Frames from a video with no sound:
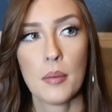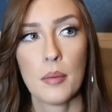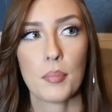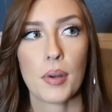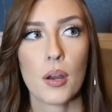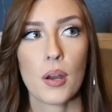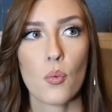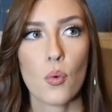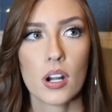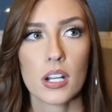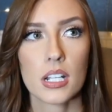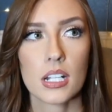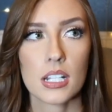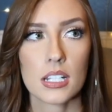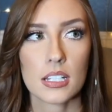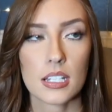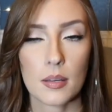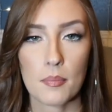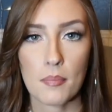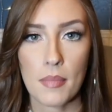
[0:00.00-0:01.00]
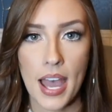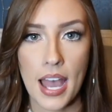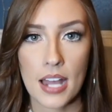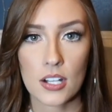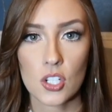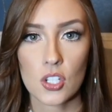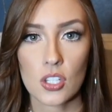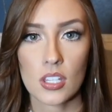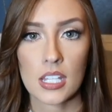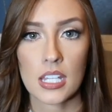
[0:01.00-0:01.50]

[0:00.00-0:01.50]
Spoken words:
but I wanted it to match